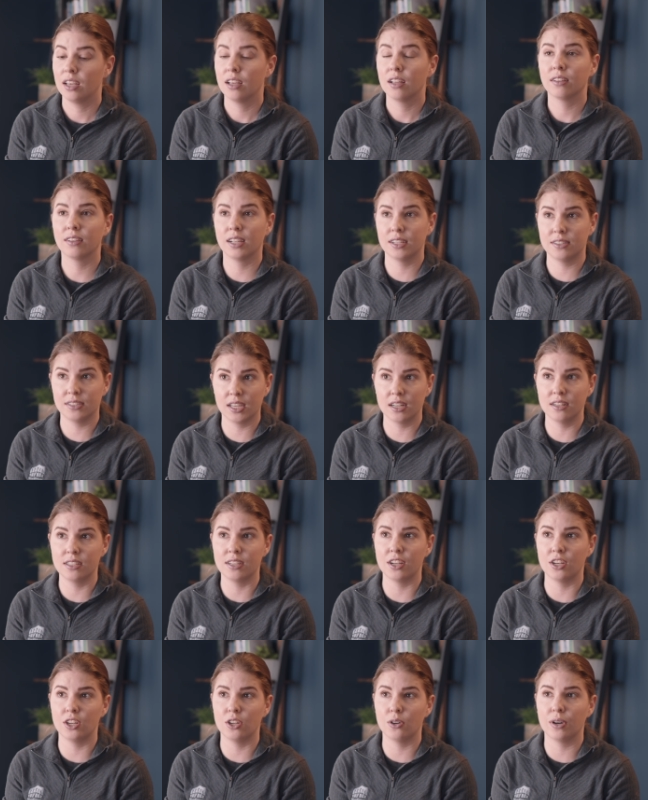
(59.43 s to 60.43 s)
Let's
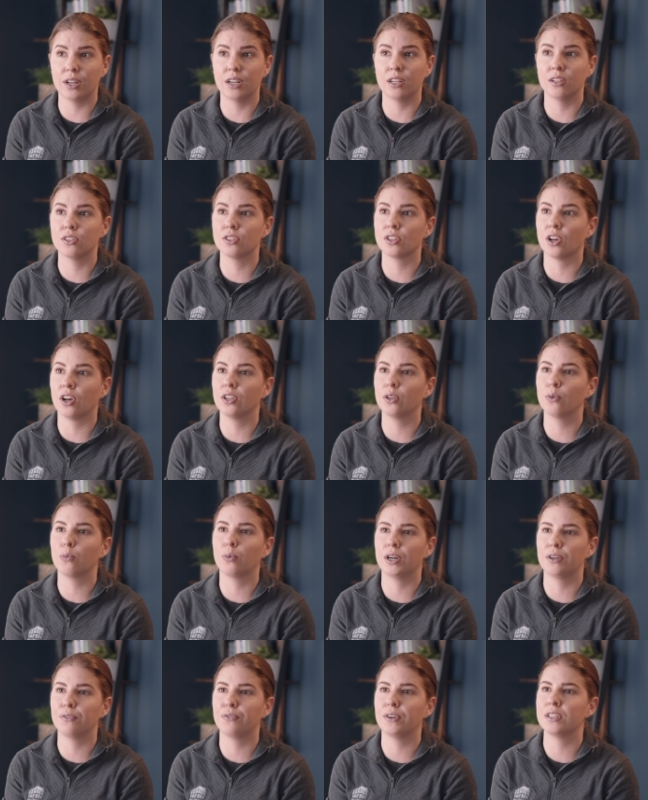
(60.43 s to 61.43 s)
continue and install the
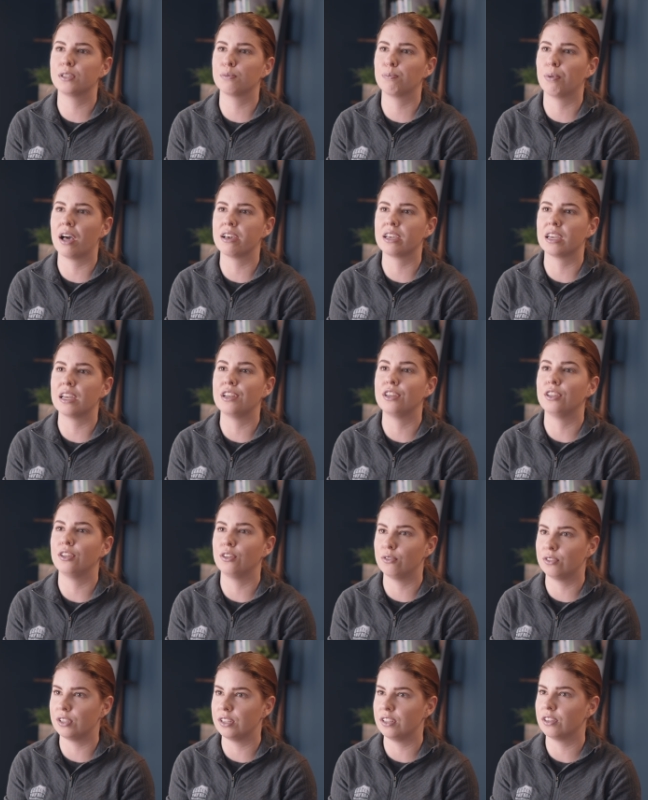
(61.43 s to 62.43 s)
WordFence plugin
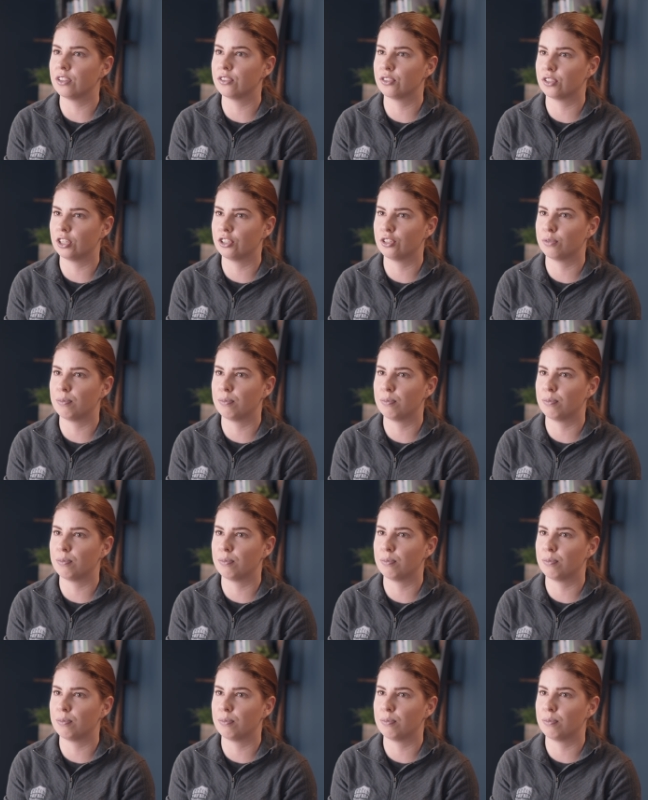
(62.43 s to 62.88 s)
using the search